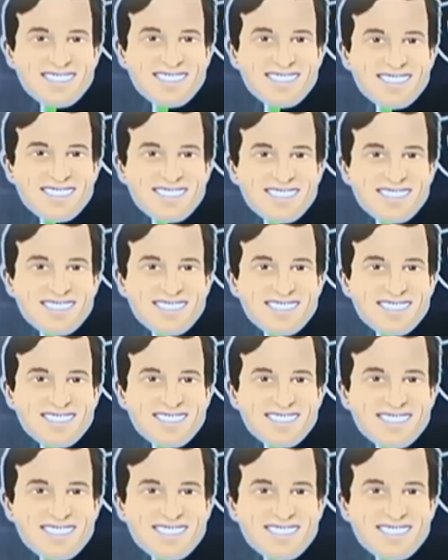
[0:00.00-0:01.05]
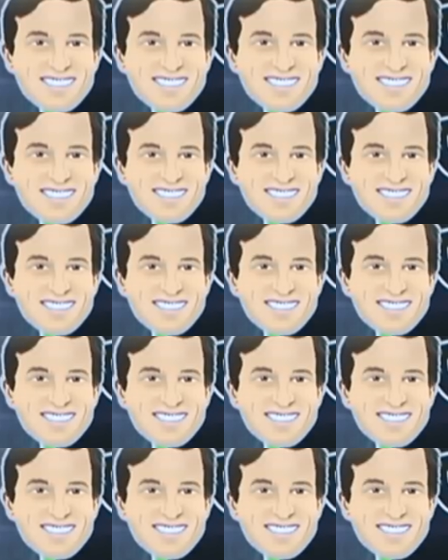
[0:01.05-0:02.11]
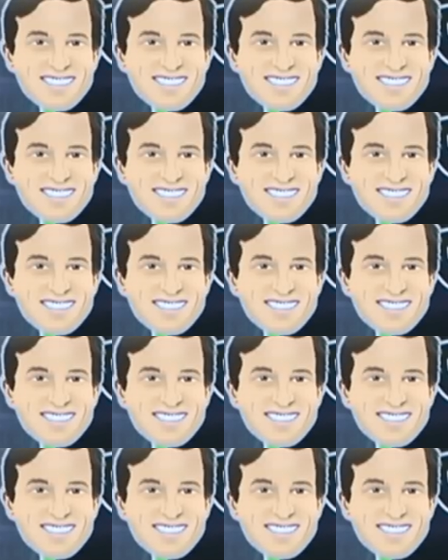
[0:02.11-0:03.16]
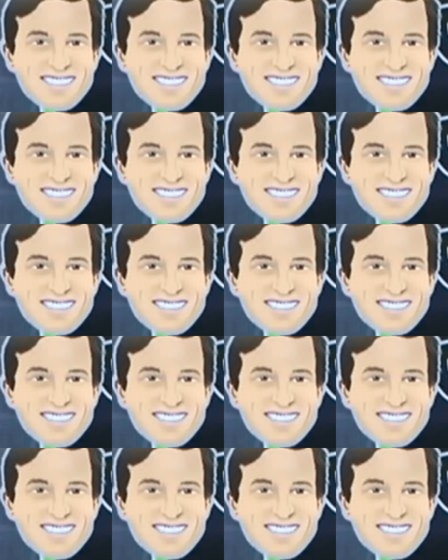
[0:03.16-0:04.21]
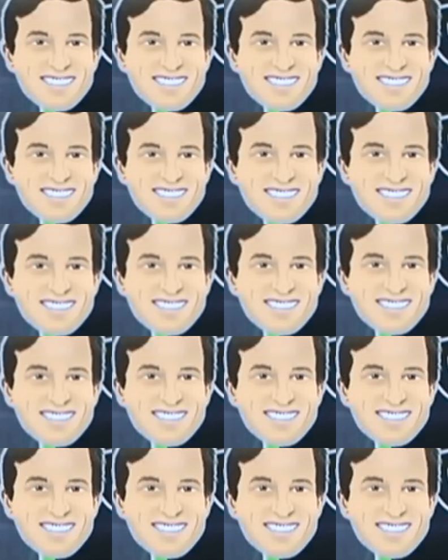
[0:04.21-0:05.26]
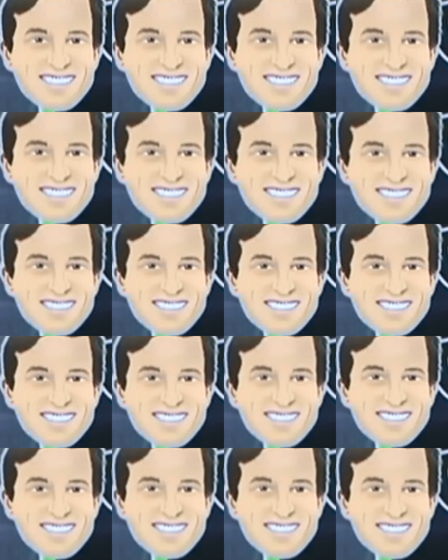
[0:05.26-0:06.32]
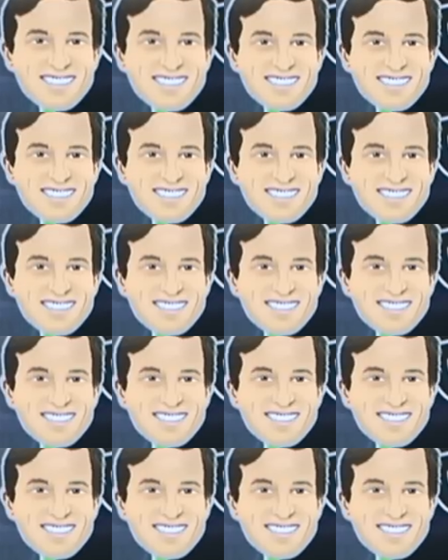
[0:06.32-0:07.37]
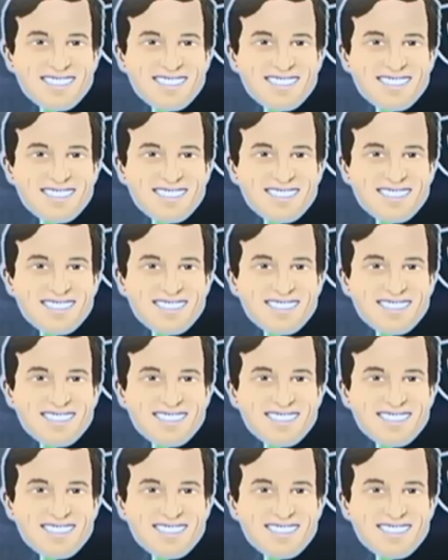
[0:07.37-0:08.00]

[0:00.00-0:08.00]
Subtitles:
The person shown says nothing.